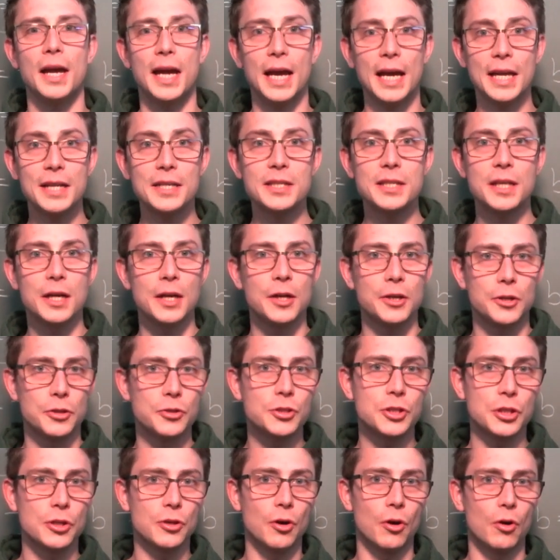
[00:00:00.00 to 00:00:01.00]
And
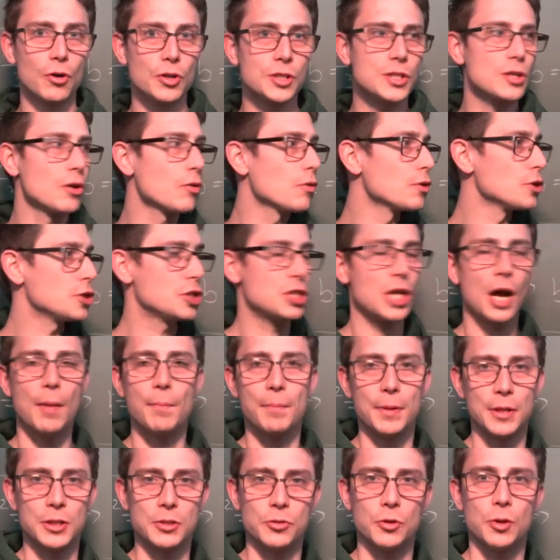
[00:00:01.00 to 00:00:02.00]
you should also
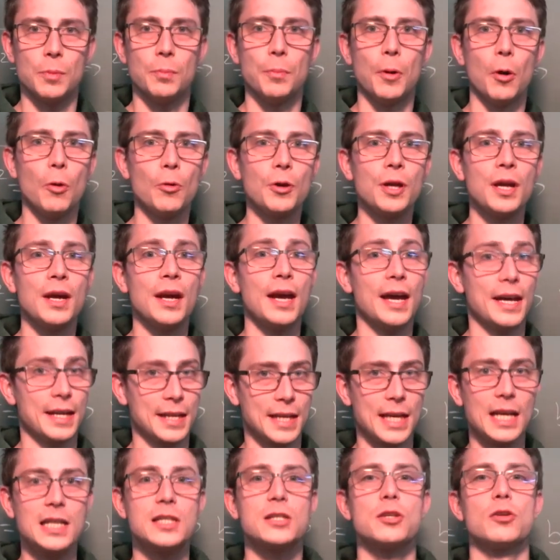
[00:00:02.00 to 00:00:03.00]
jump into the boat
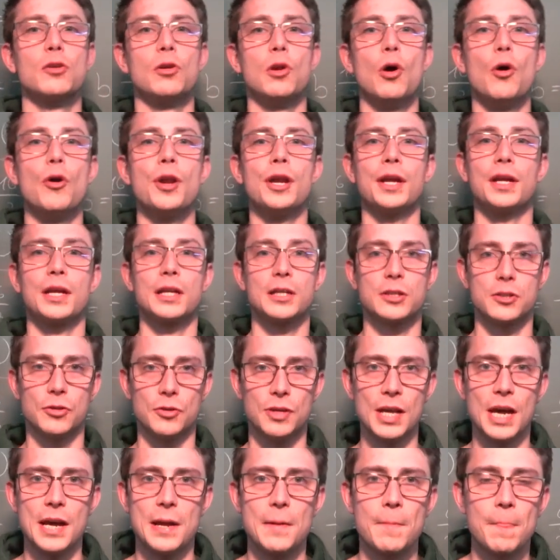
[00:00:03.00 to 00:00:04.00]
and get to learning
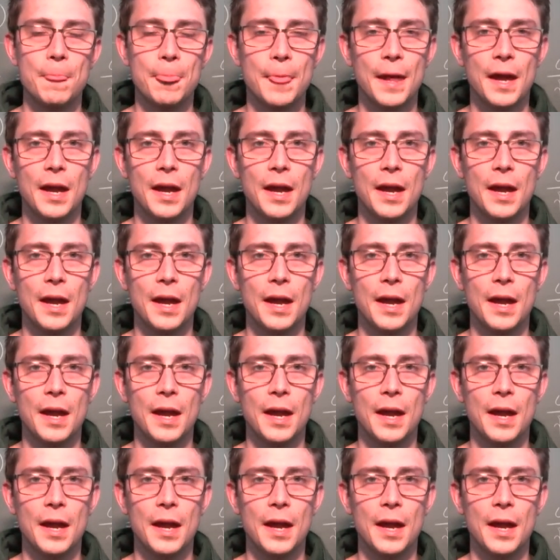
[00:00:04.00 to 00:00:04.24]
today.